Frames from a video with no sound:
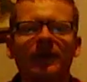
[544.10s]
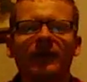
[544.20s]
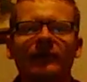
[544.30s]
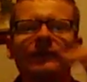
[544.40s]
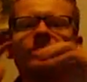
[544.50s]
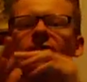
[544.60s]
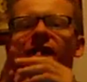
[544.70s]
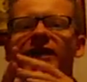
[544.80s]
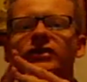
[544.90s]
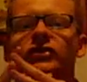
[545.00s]
this,
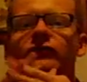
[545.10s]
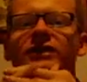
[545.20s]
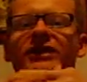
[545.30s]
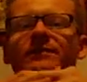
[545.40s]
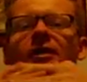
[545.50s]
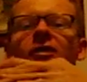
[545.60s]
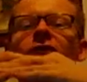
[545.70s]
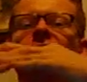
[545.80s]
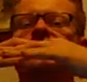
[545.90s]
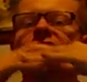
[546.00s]
fans of Jurassic Park,
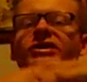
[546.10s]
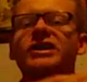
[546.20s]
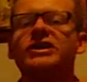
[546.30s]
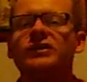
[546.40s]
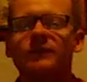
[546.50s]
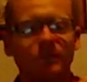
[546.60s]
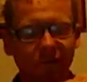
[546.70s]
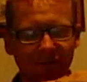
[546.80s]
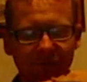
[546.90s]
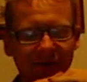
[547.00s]
novelisation, movie,
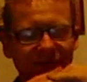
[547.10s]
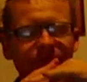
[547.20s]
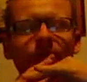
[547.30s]
whatever.